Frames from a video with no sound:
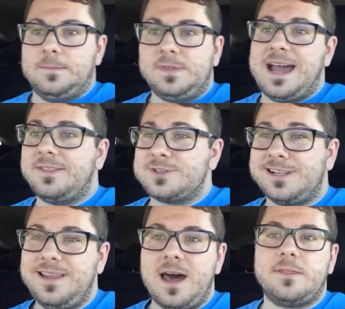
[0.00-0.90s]
Yeah, there's a
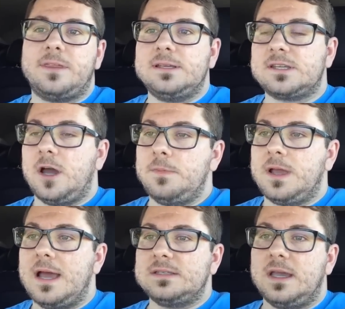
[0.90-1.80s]
lot of things coming,
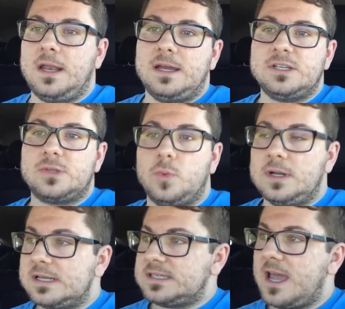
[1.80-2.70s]
guys, and I just
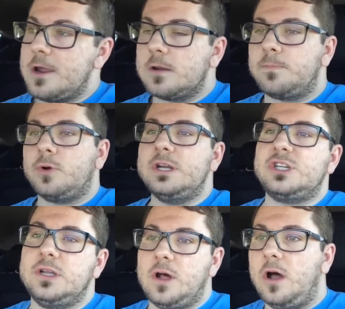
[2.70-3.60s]
wanted to say I
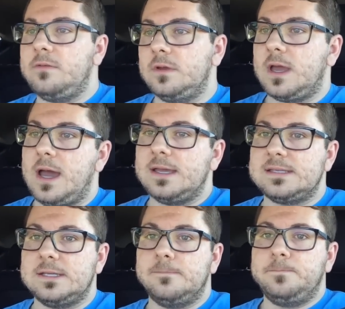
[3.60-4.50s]
appreciate all you
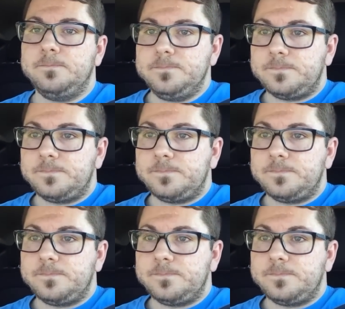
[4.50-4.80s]
guys, and